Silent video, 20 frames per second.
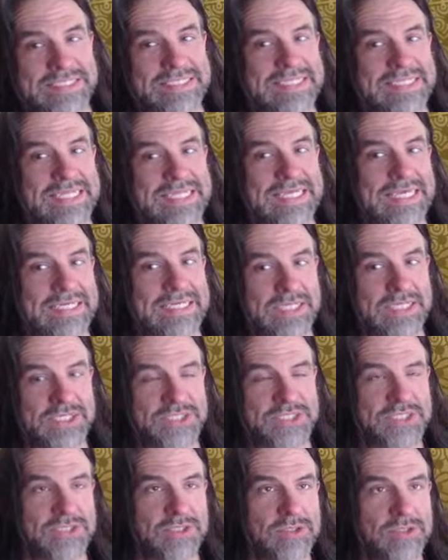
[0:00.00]
the
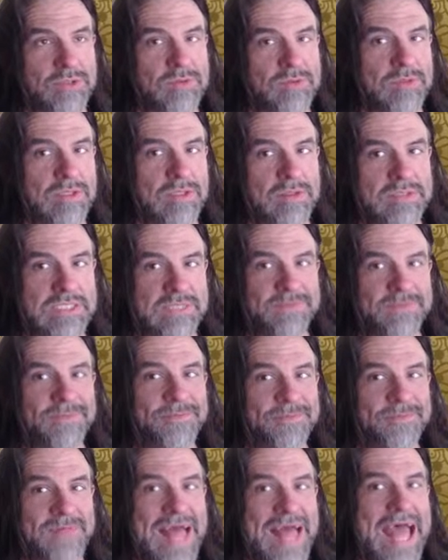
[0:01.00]
additional just
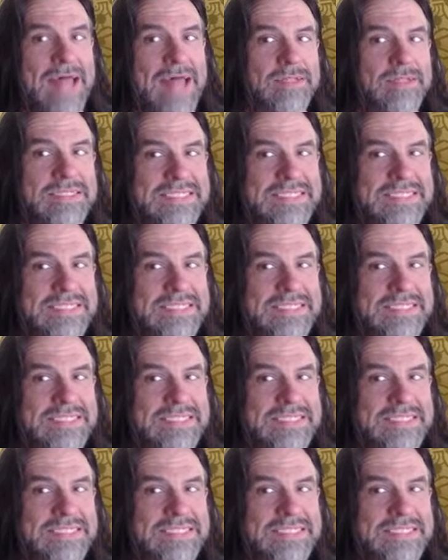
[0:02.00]
flat